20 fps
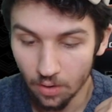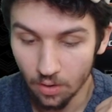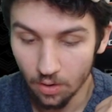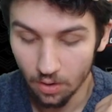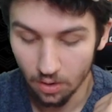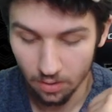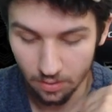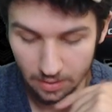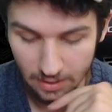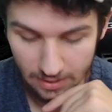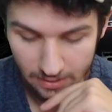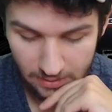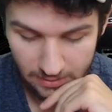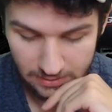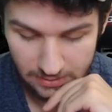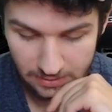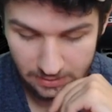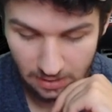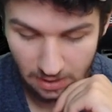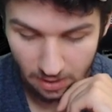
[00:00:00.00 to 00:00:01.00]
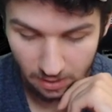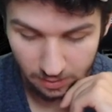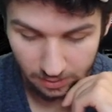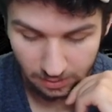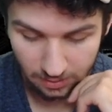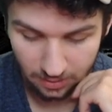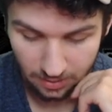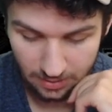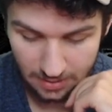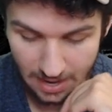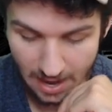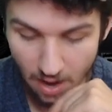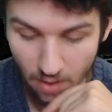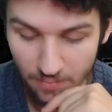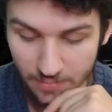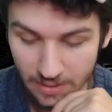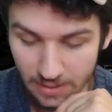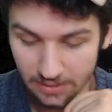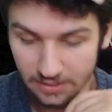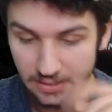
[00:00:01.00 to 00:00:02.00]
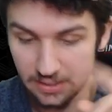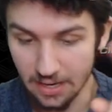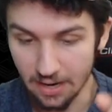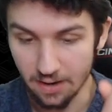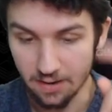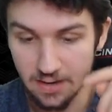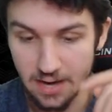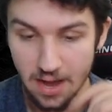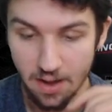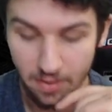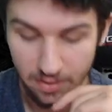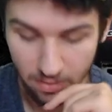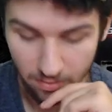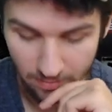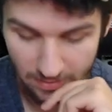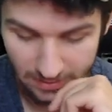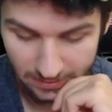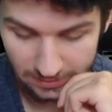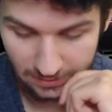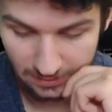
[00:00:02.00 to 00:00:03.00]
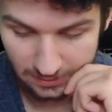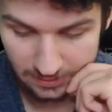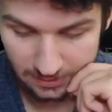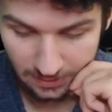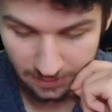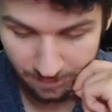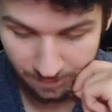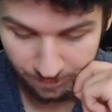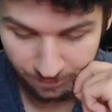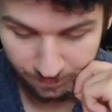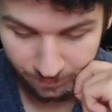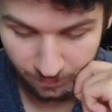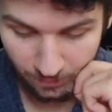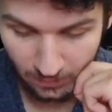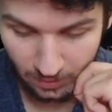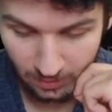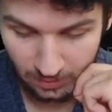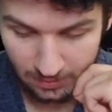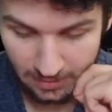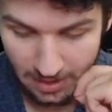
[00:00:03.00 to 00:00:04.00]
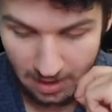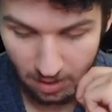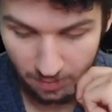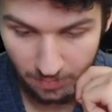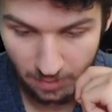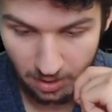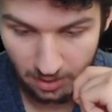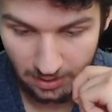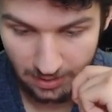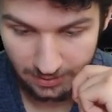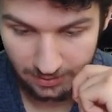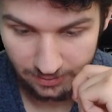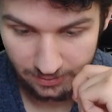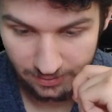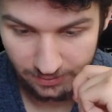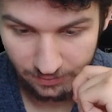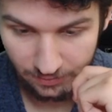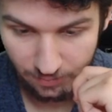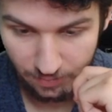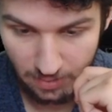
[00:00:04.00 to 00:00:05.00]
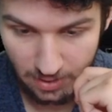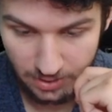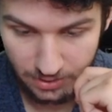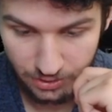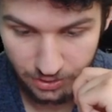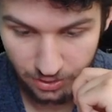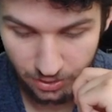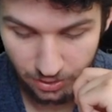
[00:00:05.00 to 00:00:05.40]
Okay, this is not looking good. Now I'm getting scared. Now I don't like this. Now I'm not liking this as much.